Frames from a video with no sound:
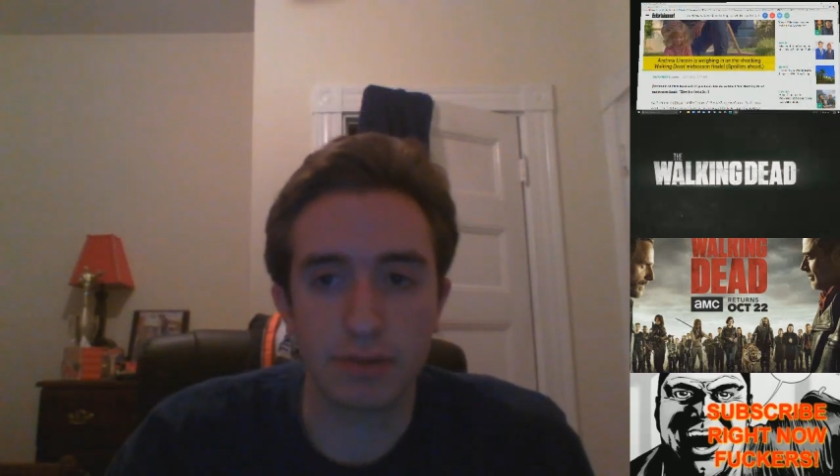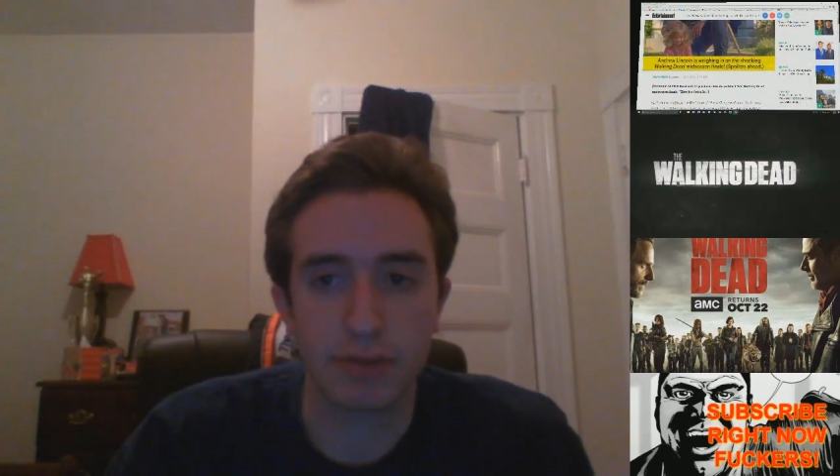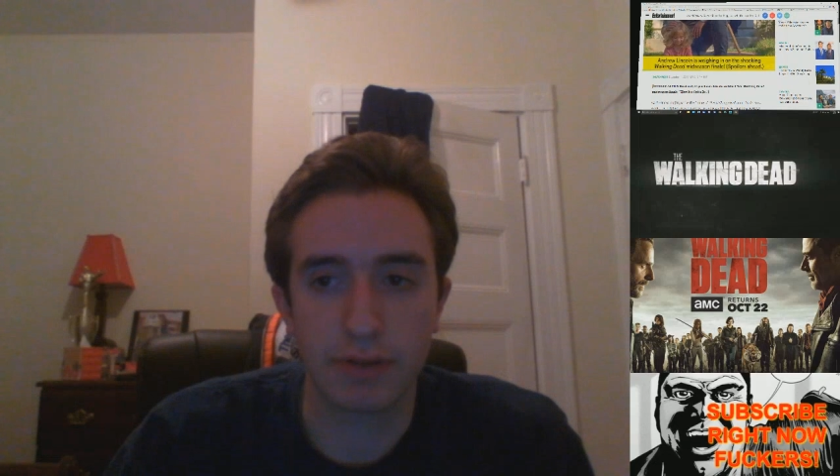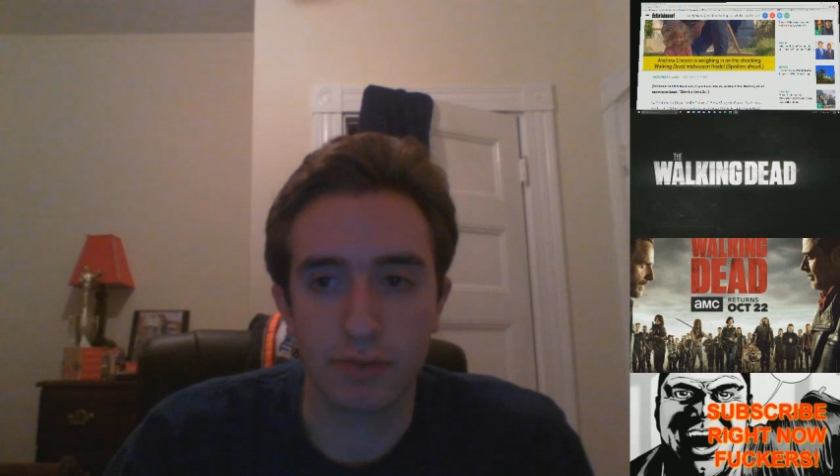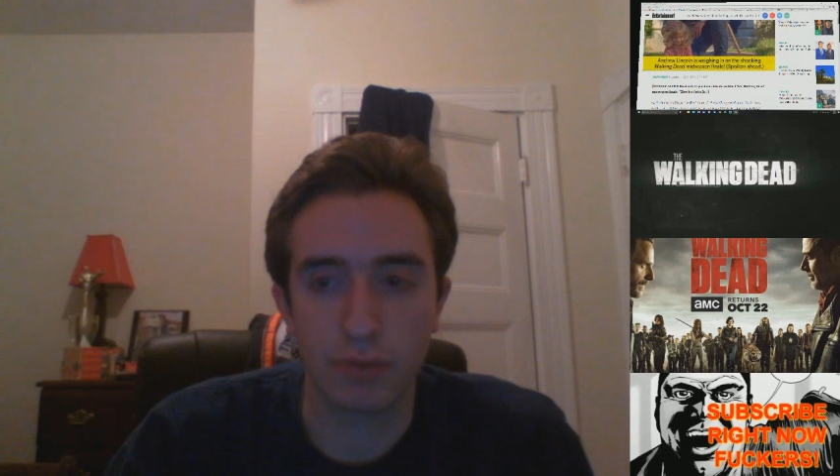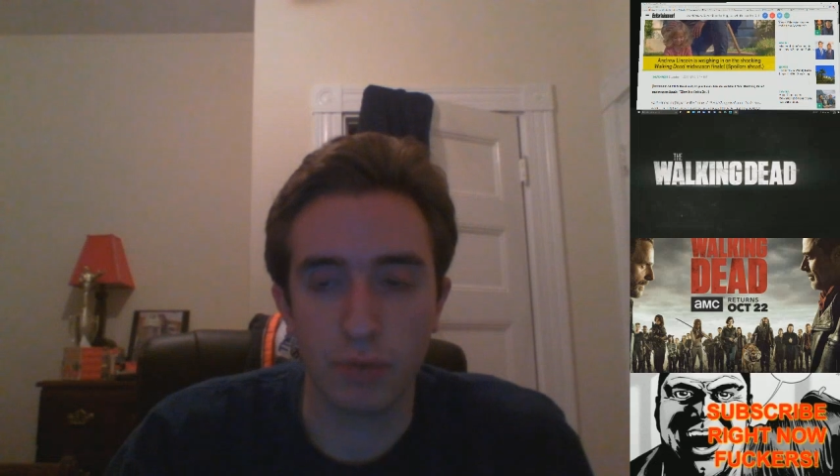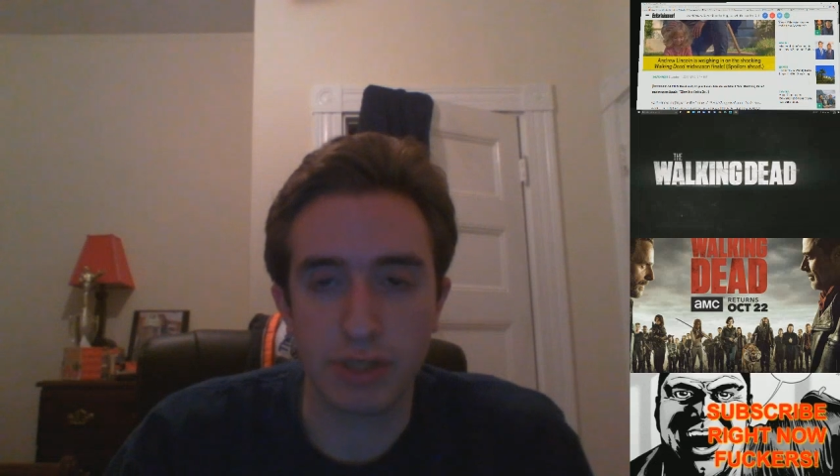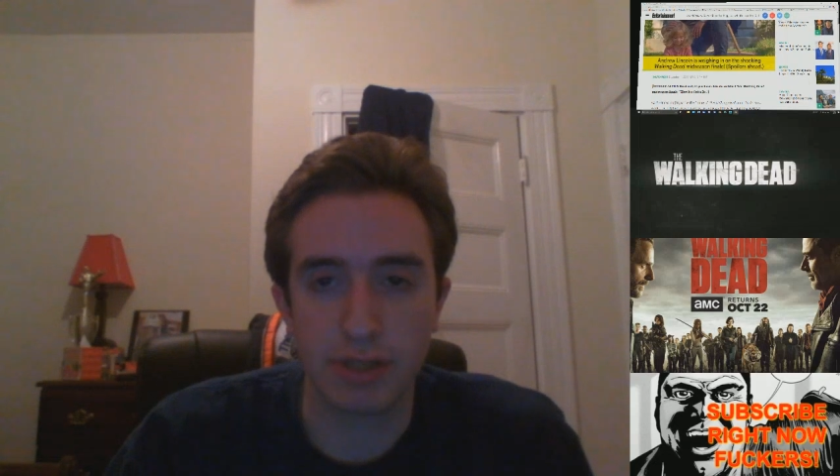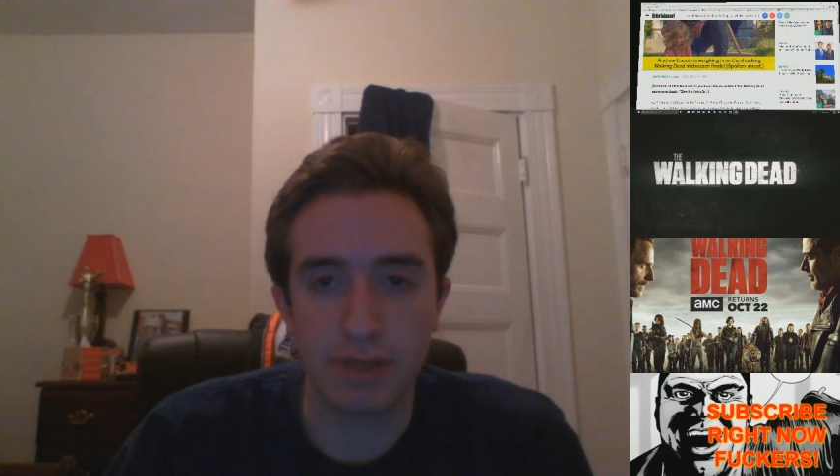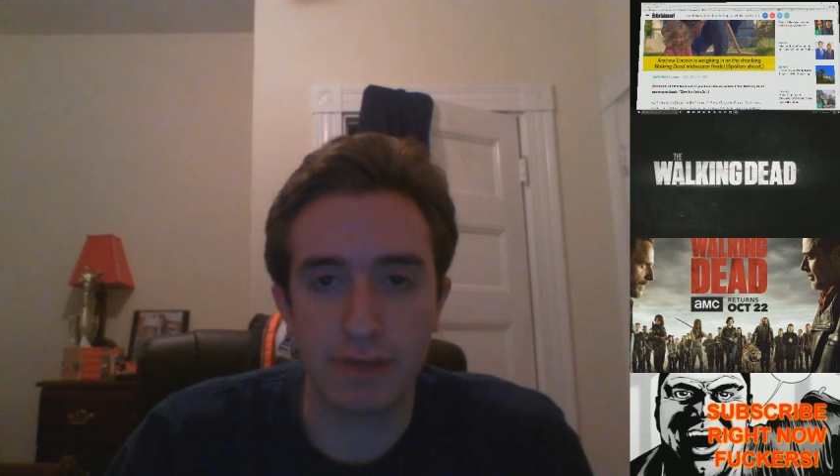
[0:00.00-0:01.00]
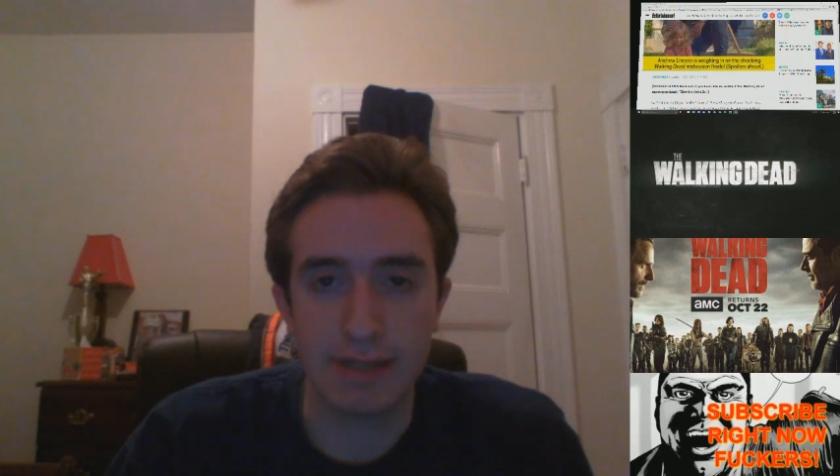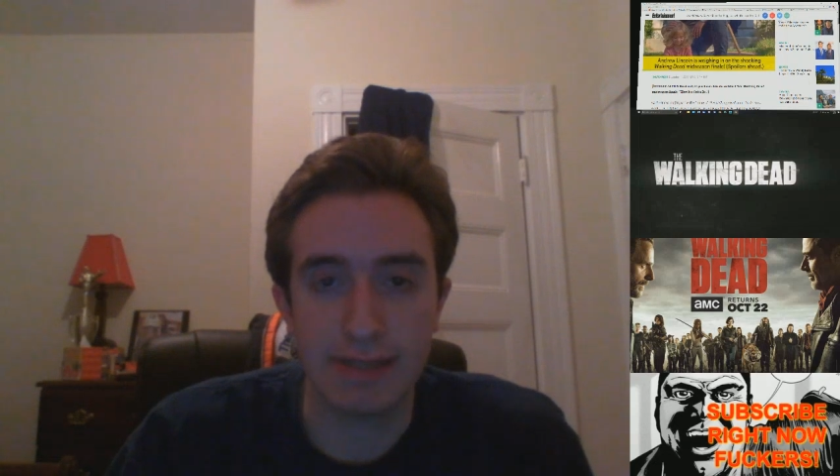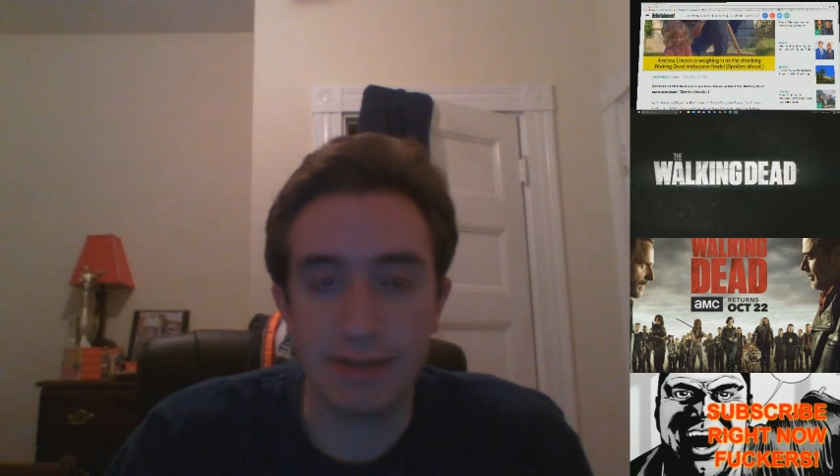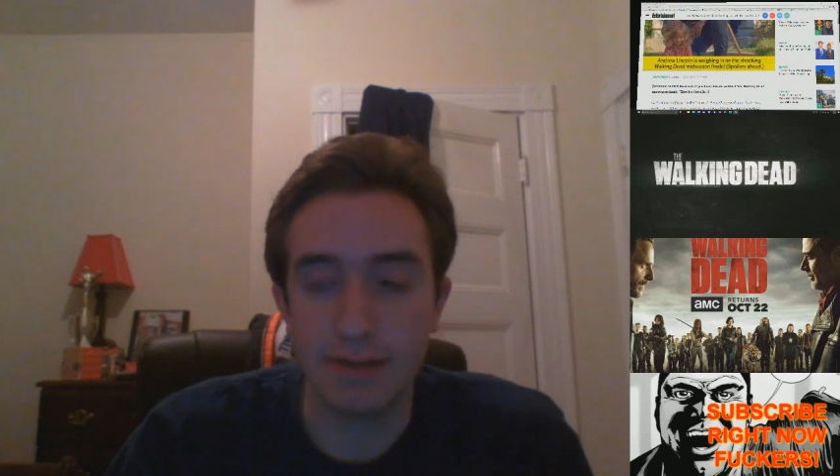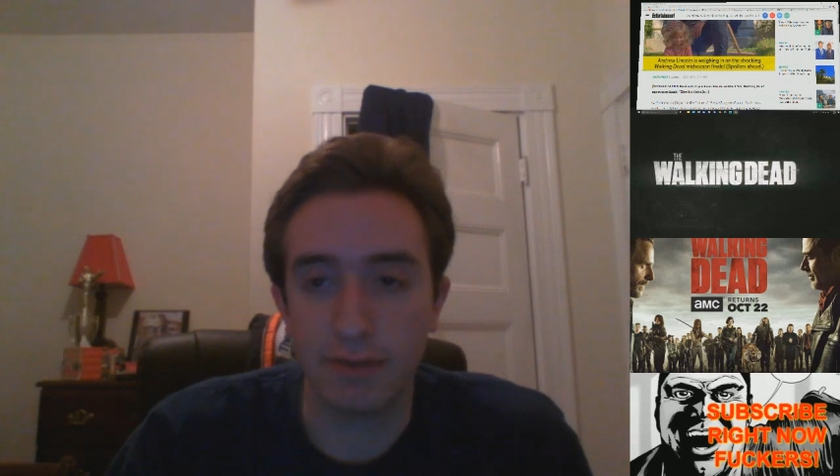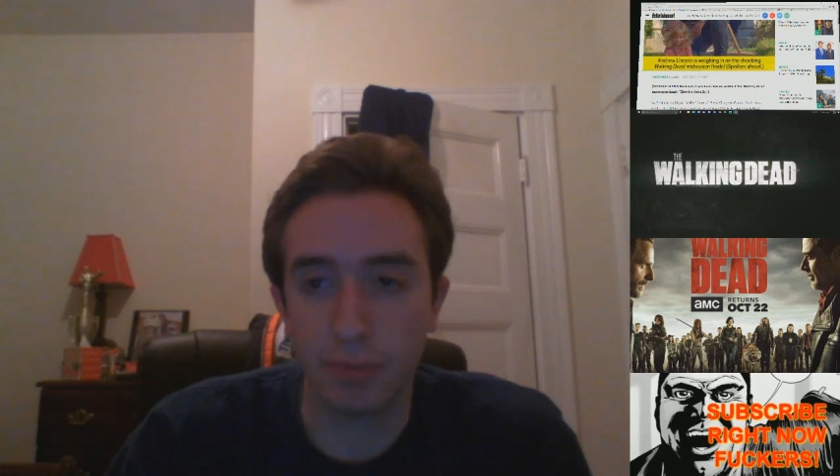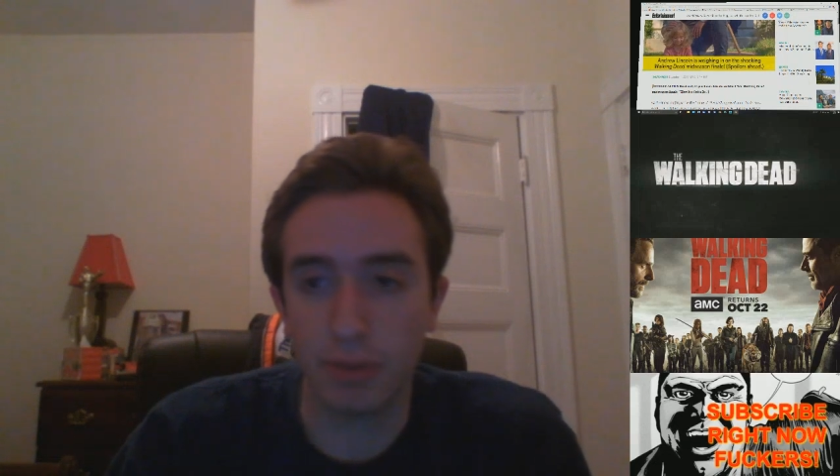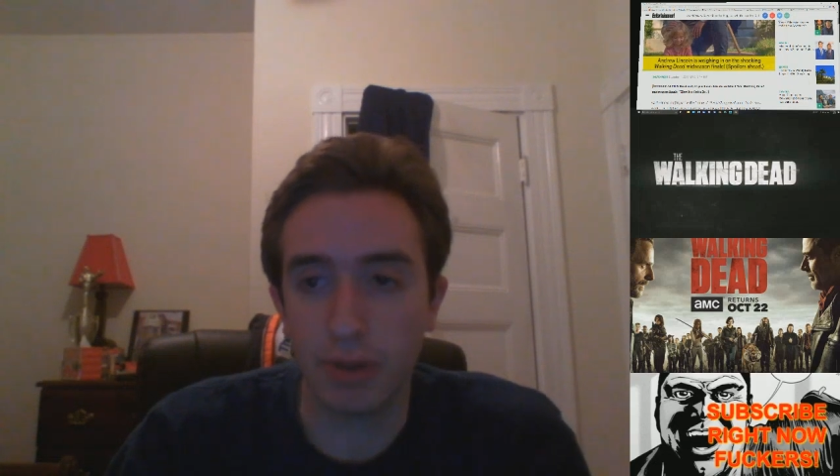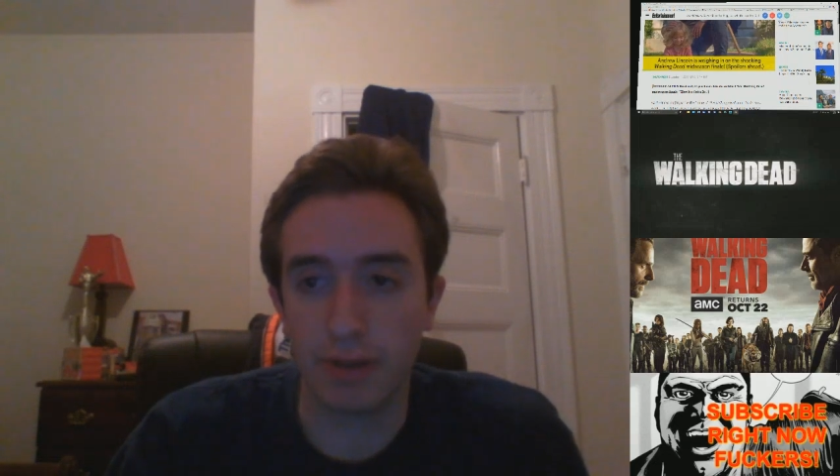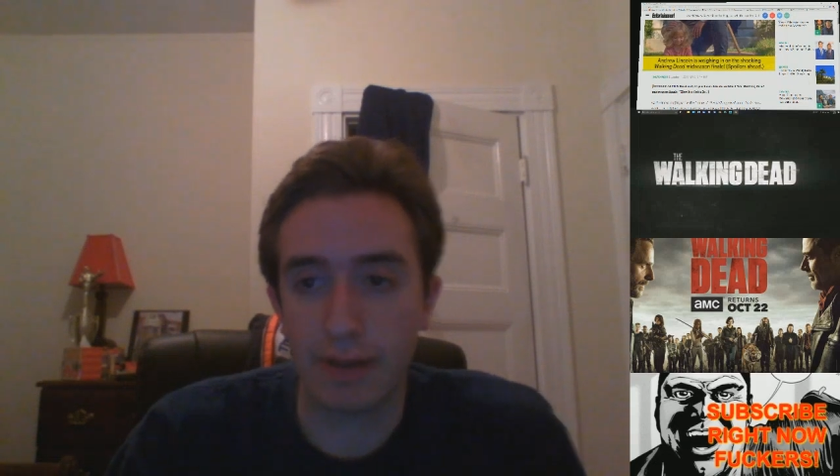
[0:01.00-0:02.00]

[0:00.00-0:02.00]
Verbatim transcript: Riggs' wishes and didn't spoil it.